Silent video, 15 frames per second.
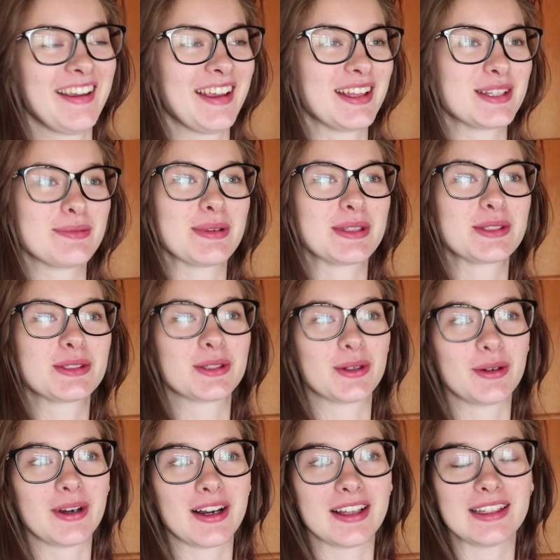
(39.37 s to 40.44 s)
it's been
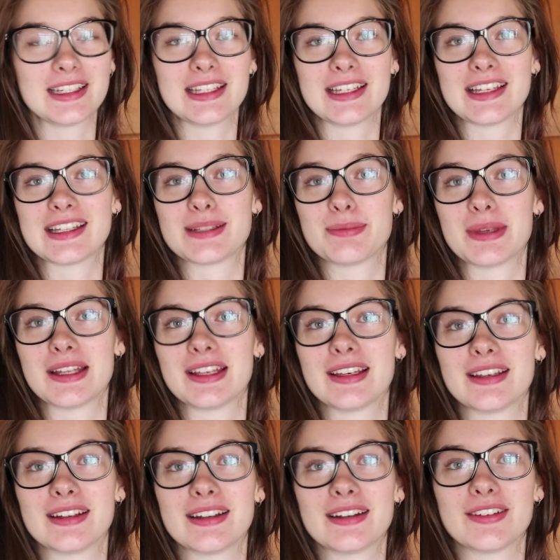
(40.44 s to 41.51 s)
so hot lately. It's
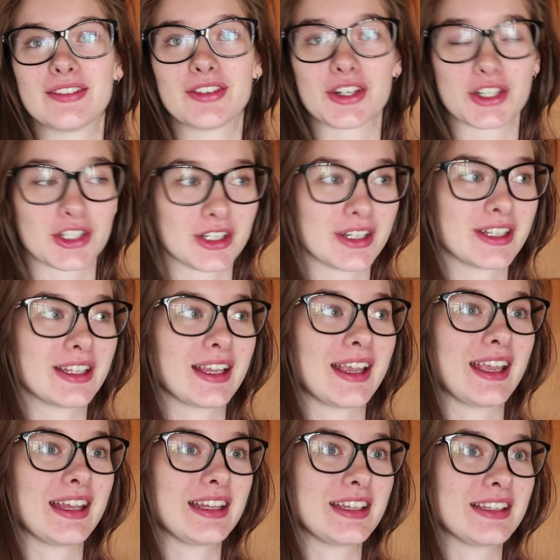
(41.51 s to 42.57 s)
been for sure in the
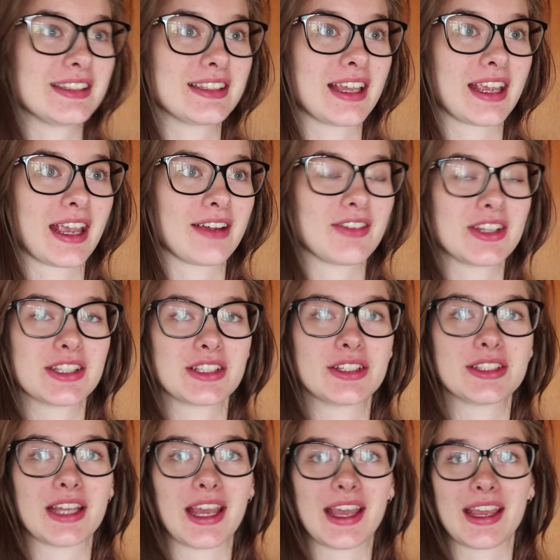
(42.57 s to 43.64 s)
80s, like every
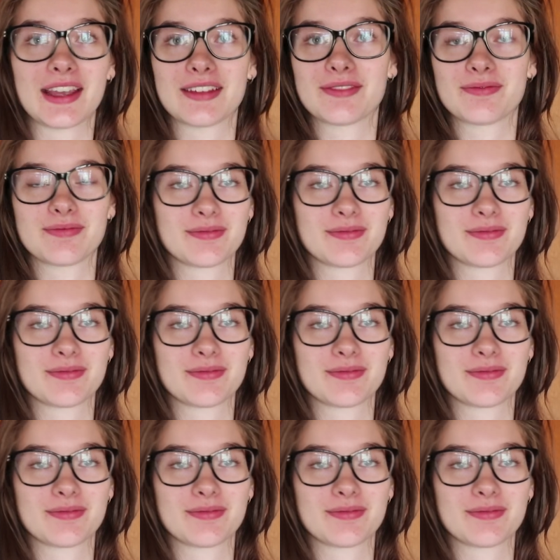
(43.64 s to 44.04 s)
single day.